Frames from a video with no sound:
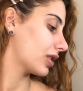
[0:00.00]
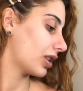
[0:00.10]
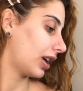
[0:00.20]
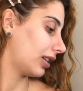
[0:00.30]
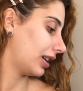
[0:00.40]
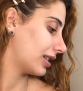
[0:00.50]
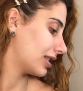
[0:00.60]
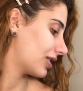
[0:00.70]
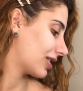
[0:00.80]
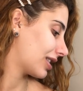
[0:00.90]
So I like to
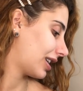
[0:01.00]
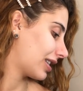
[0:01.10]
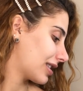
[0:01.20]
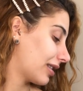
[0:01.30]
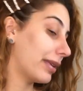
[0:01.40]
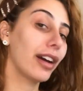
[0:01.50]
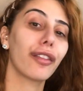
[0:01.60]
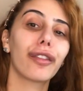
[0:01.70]
just get some out